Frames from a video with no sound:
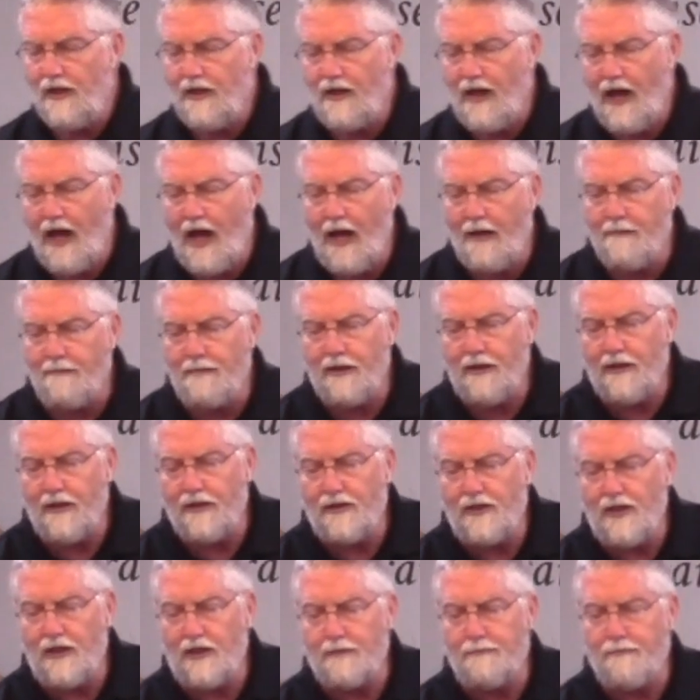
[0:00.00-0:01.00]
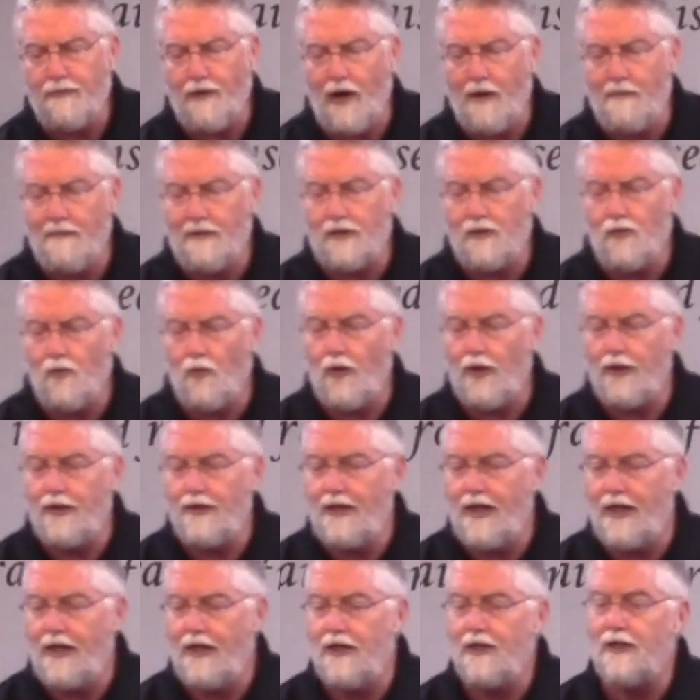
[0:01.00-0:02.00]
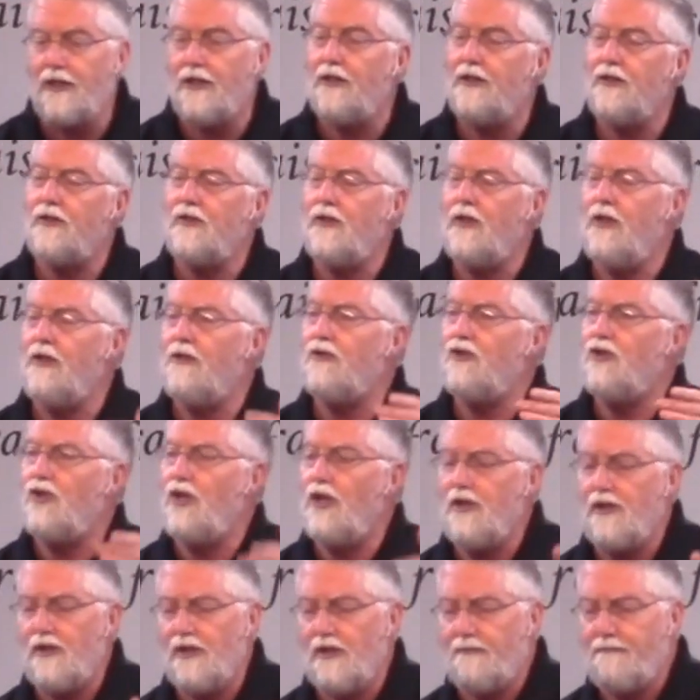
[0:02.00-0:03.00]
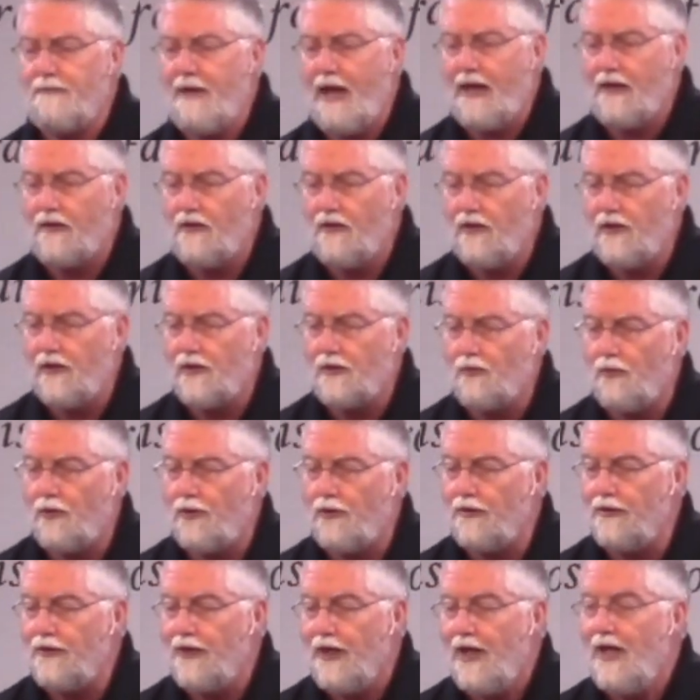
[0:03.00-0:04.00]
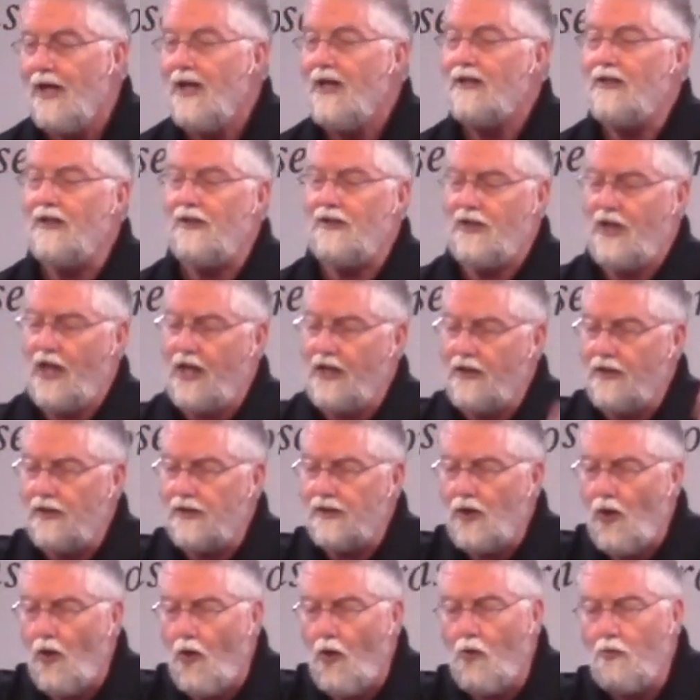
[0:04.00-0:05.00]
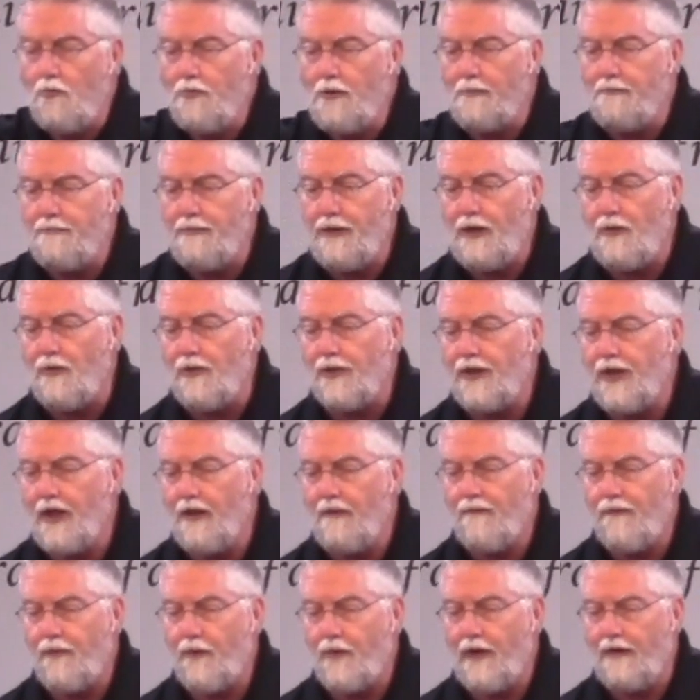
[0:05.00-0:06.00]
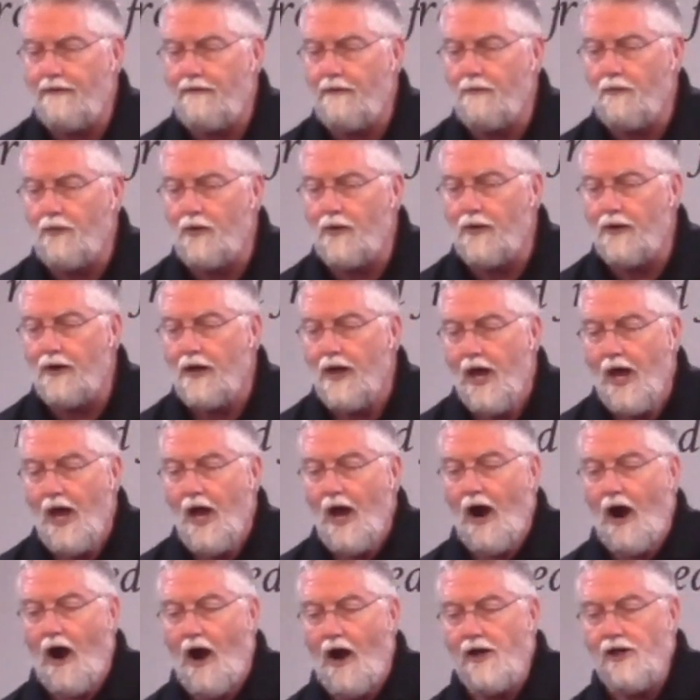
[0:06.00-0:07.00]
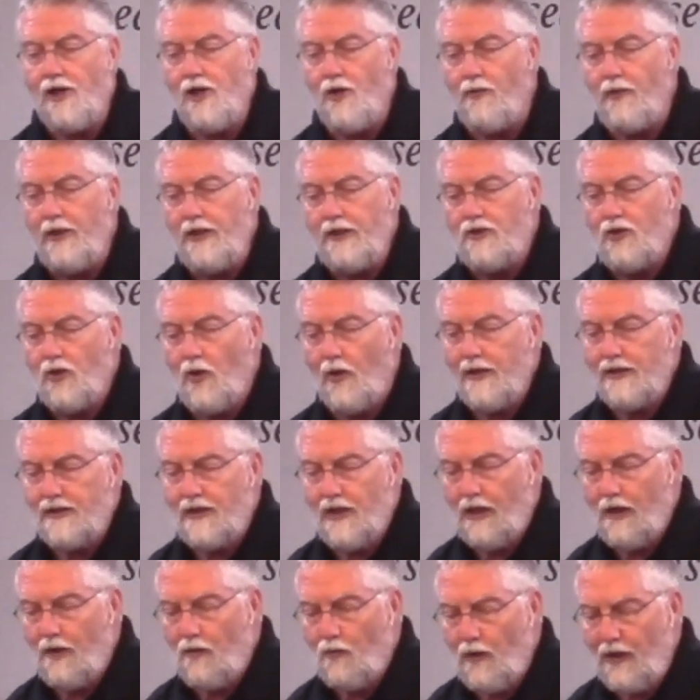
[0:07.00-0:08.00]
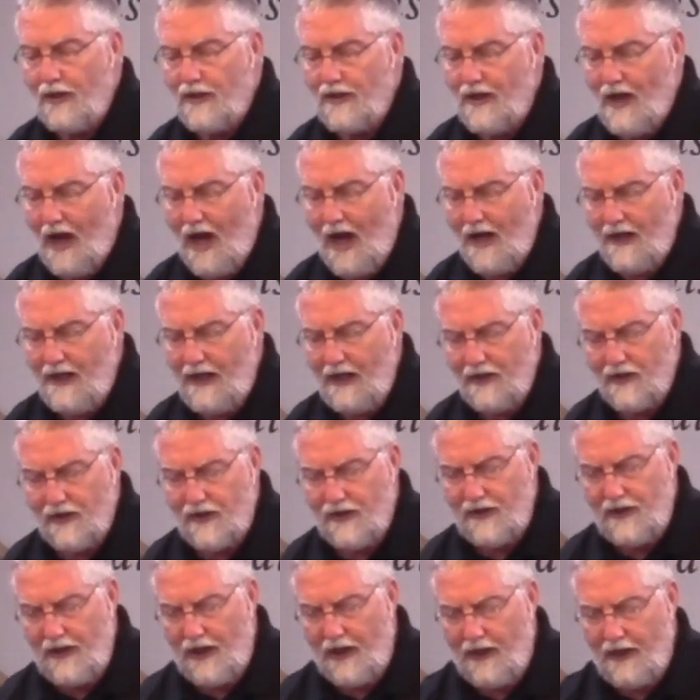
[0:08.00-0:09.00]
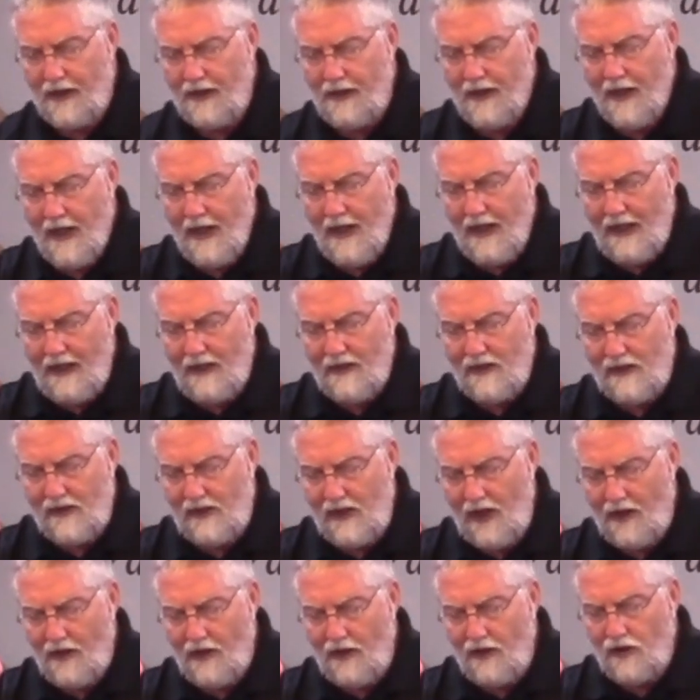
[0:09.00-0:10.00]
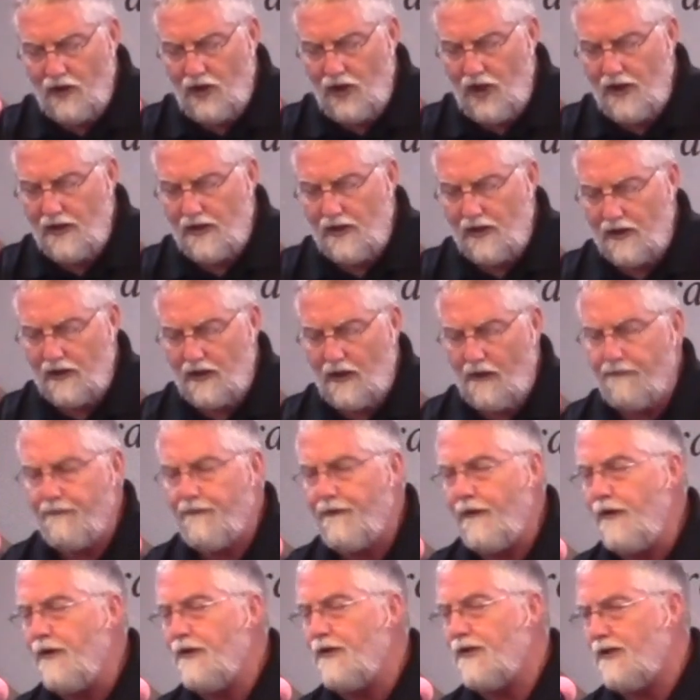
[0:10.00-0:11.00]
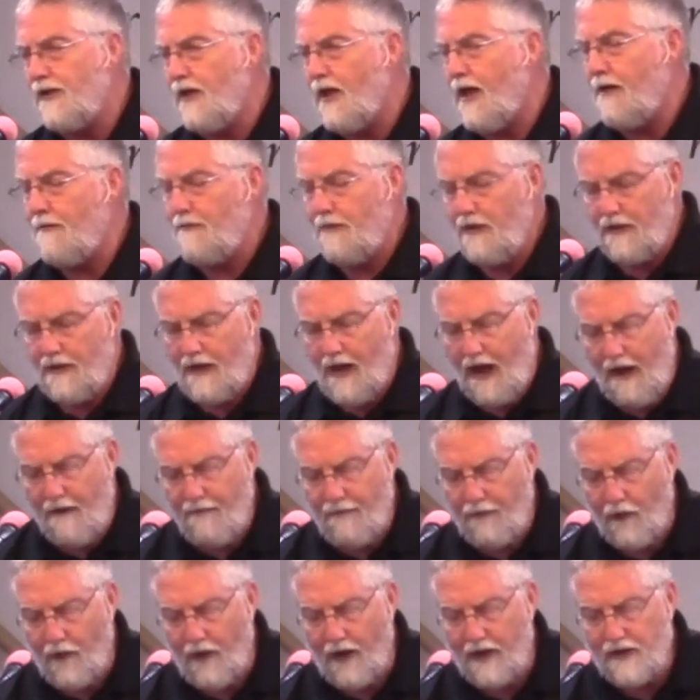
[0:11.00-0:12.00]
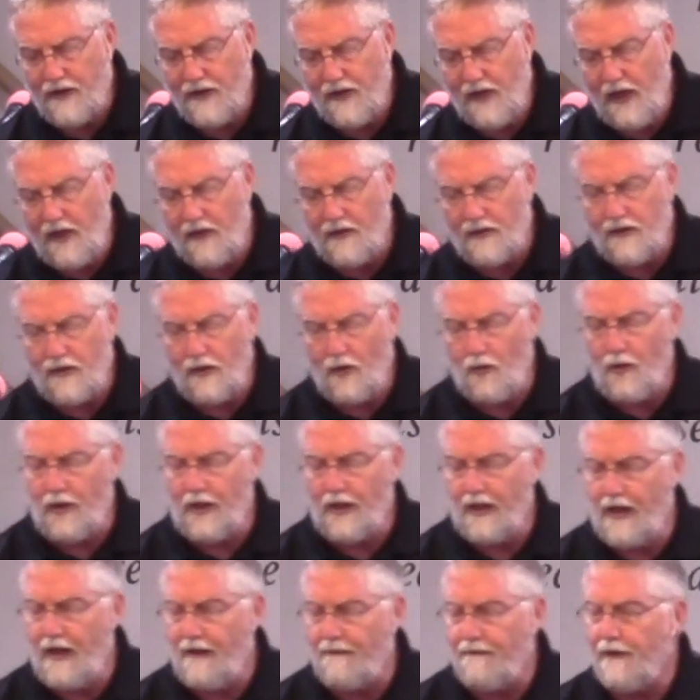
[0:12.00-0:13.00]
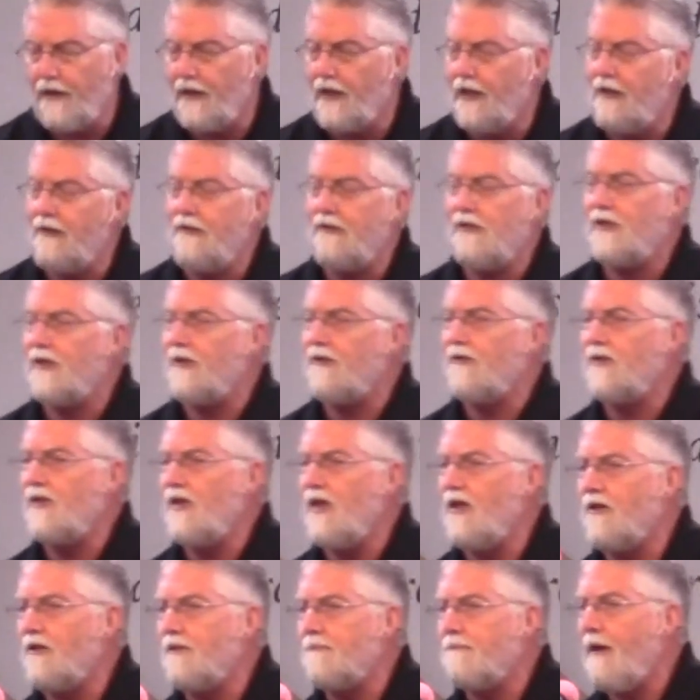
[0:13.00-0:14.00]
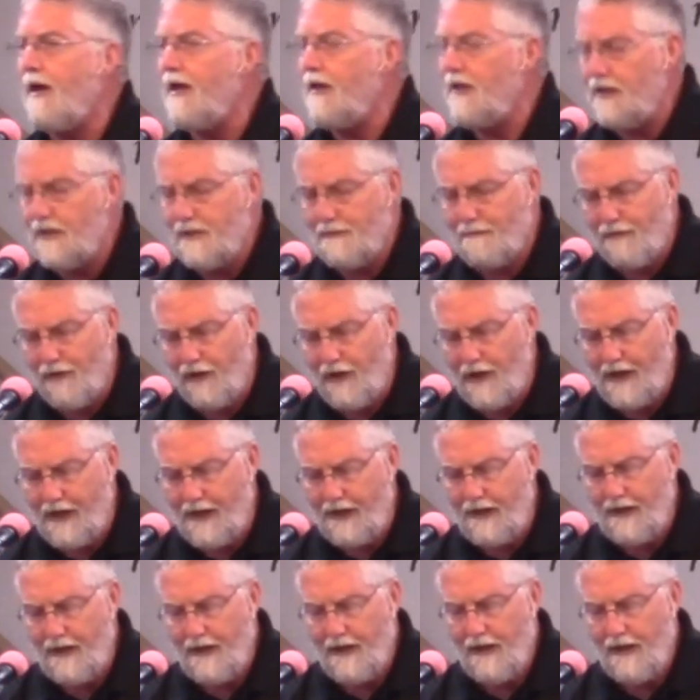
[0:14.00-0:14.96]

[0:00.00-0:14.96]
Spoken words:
God because he has promised one day he's going to send Jesus back to this world to take us home to be with him forevermore? Are you rejoicing in what God has done in sending Jesus the first time to die for our sins so we could have forgiveness of sins by his blood?